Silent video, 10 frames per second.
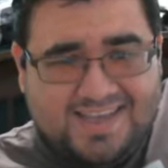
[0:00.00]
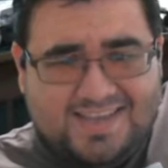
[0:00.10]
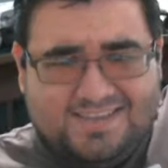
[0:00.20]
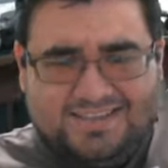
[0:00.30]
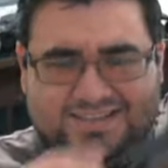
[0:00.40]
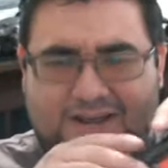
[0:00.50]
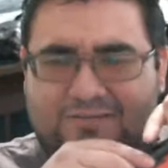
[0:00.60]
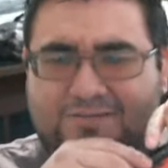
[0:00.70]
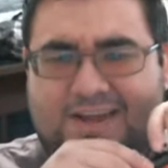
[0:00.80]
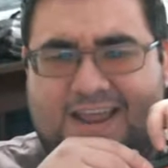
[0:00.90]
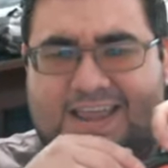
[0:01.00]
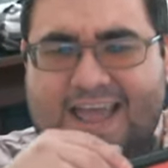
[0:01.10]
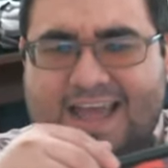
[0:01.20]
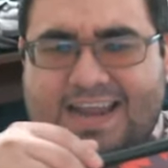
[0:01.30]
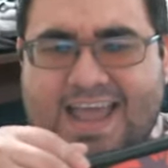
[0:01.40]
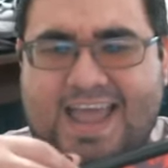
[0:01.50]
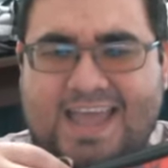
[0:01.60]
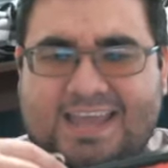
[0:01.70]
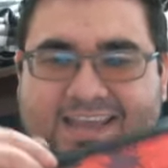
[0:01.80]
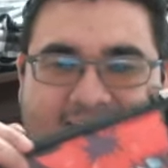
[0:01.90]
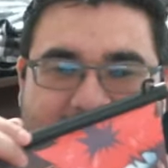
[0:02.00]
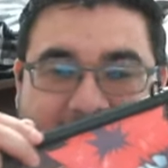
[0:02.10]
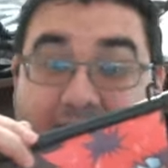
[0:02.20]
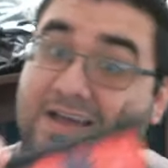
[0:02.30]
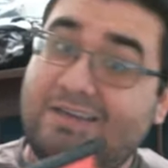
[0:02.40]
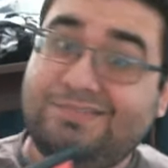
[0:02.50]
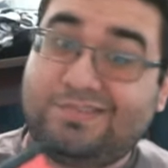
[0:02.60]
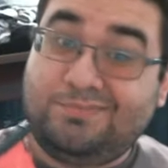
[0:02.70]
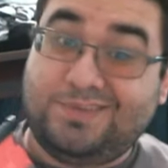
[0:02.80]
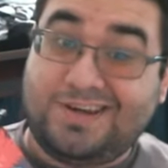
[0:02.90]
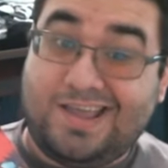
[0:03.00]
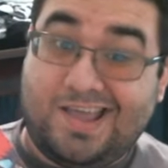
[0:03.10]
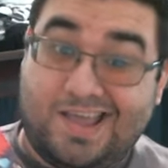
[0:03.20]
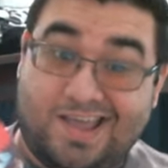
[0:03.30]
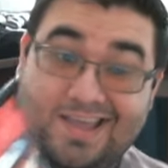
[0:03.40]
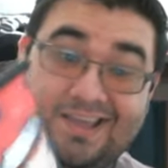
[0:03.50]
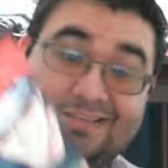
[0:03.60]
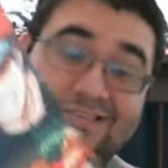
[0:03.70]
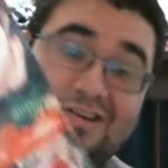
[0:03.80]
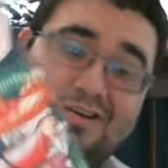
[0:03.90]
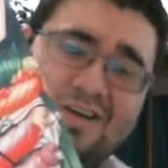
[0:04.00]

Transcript: stuff that I had hang, now I have something to hang. So